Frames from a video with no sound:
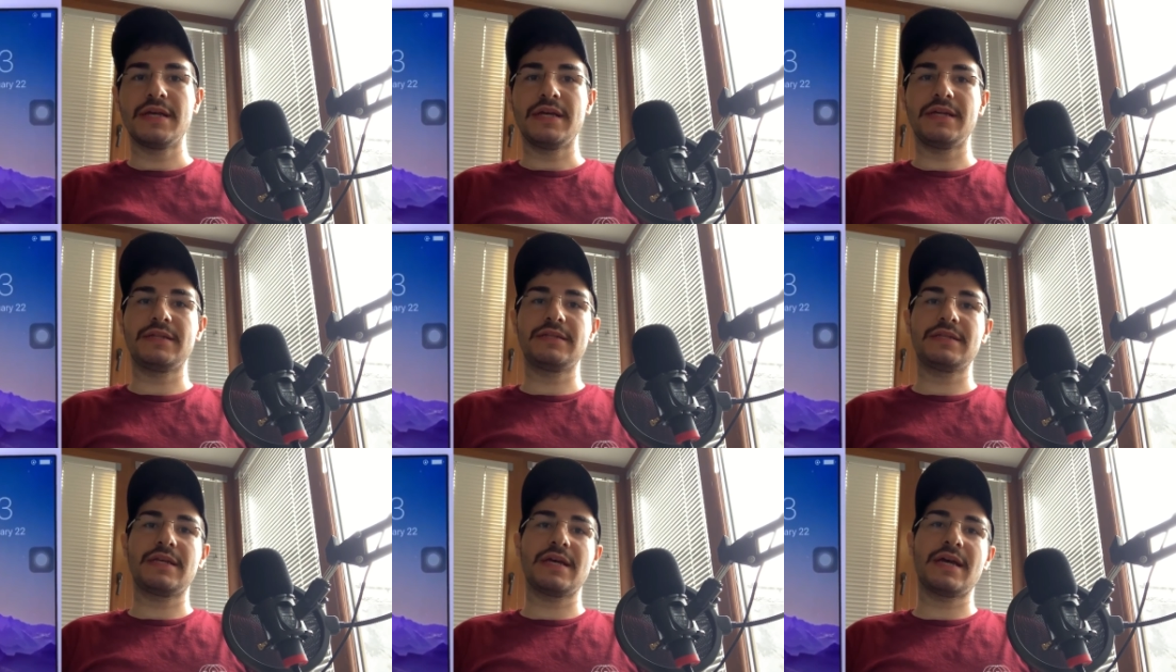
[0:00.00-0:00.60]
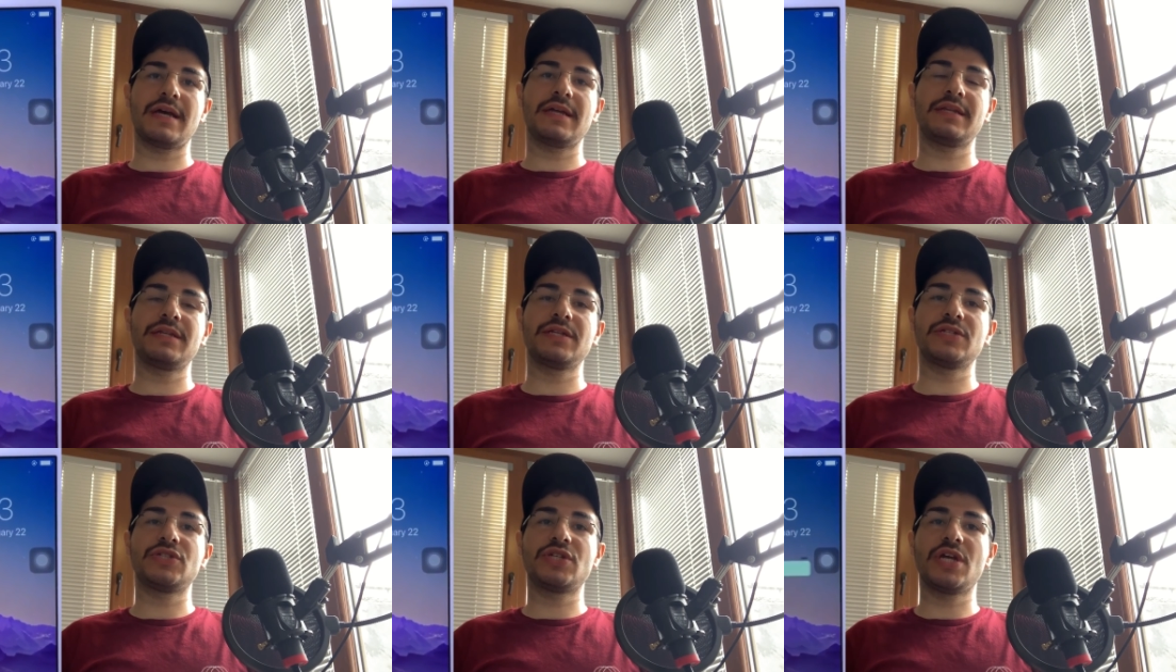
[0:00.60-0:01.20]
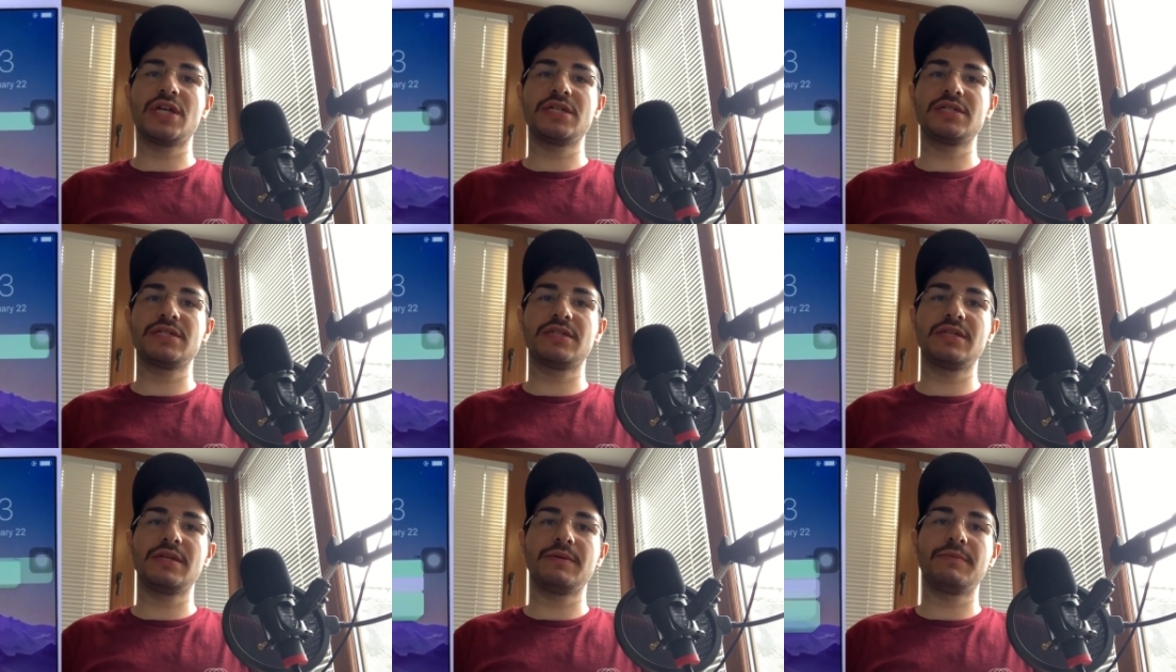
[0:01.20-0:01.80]
It can change
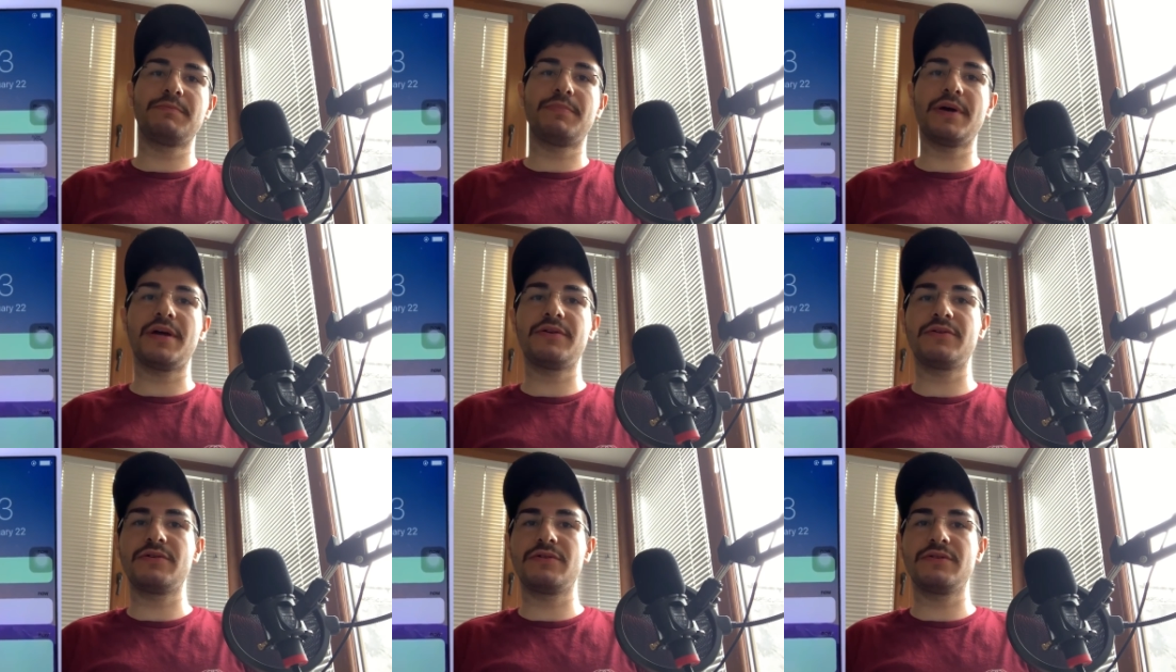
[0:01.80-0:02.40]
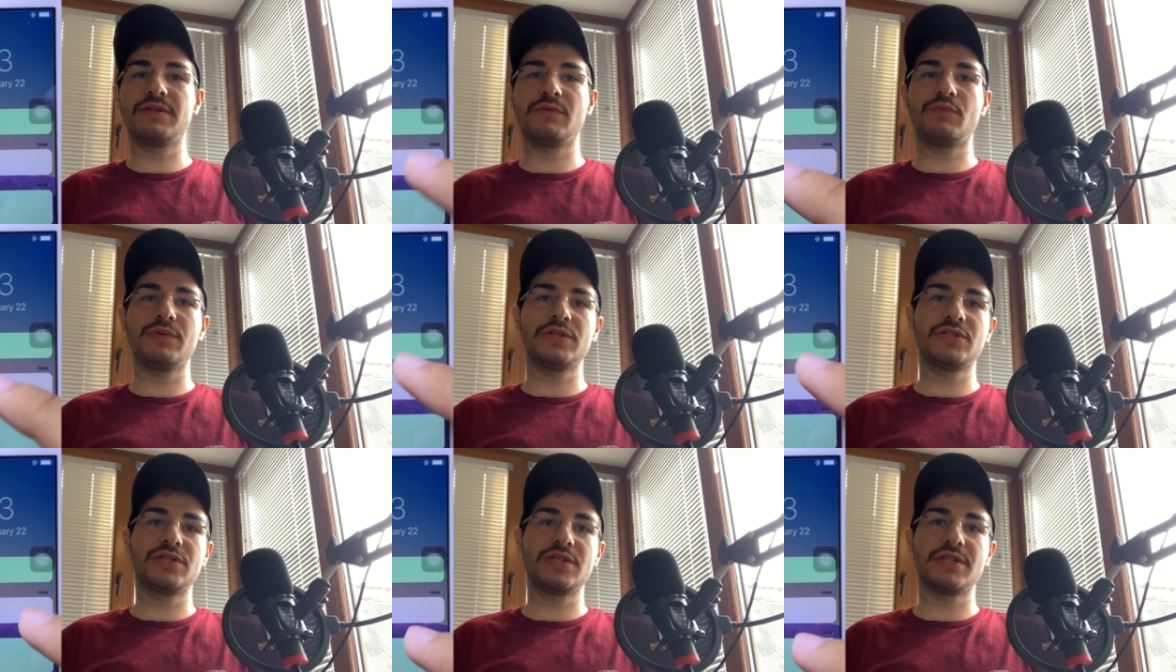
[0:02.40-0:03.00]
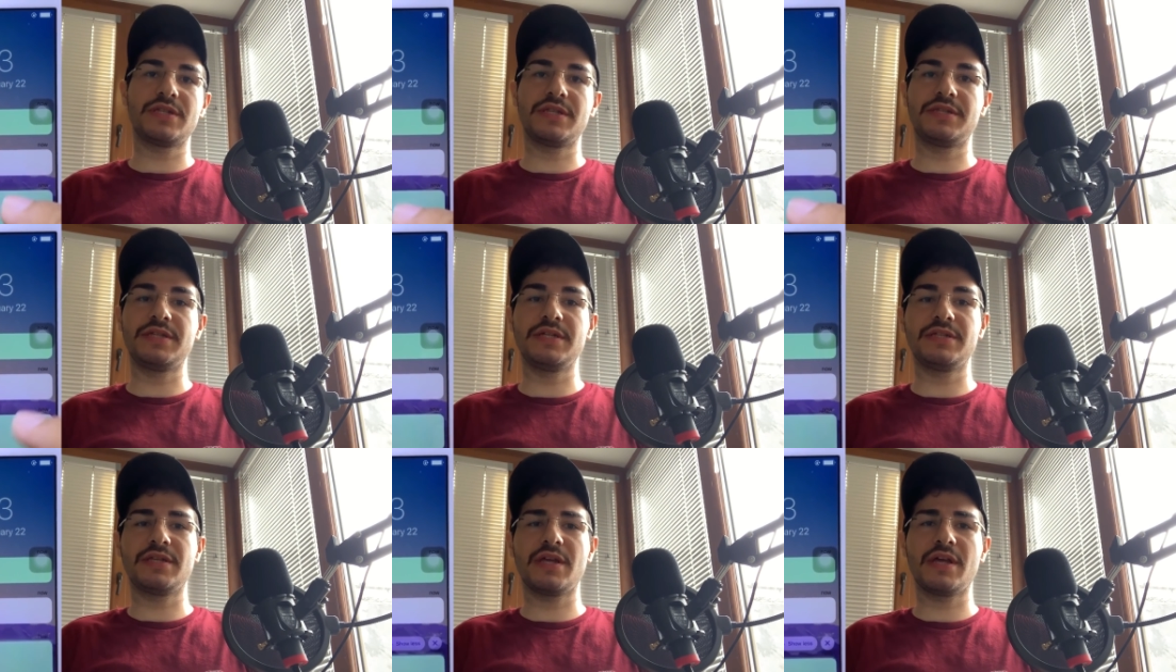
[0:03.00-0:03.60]
the banner, the widget, the
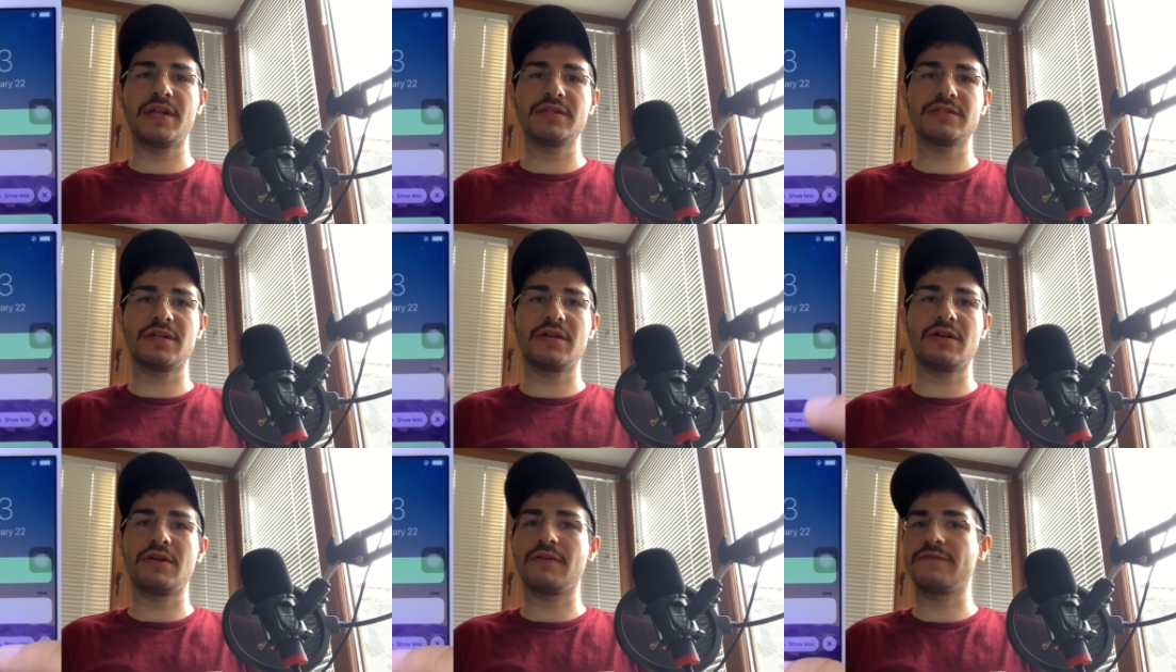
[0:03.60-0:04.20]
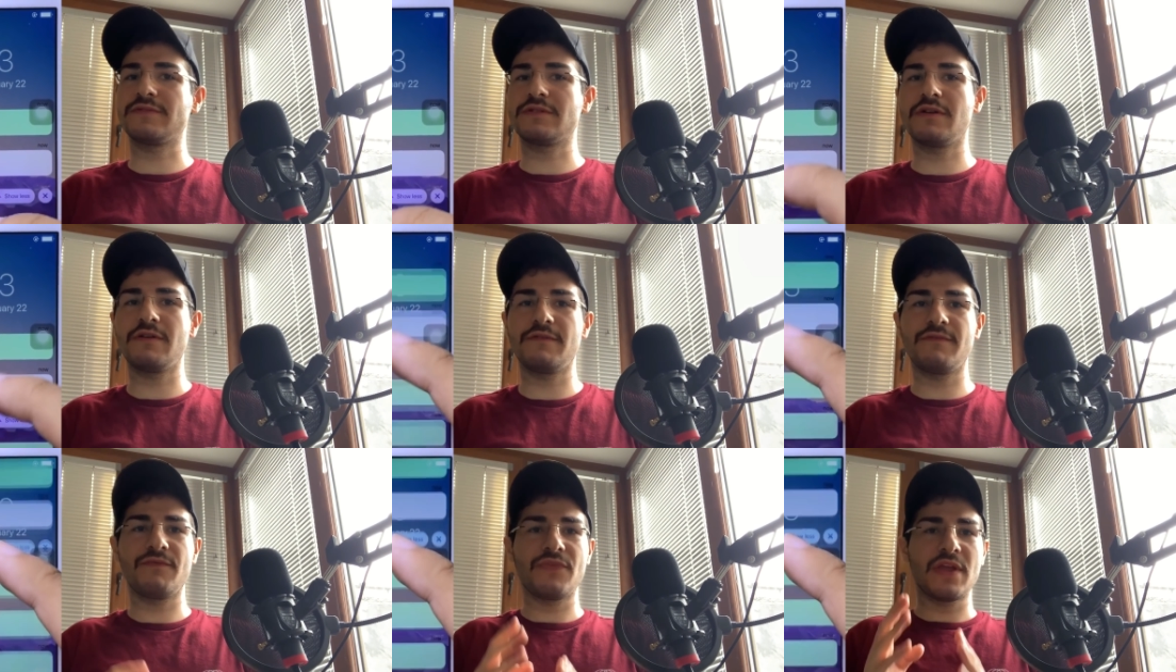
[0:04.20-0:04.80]
details, and a lot of stuff.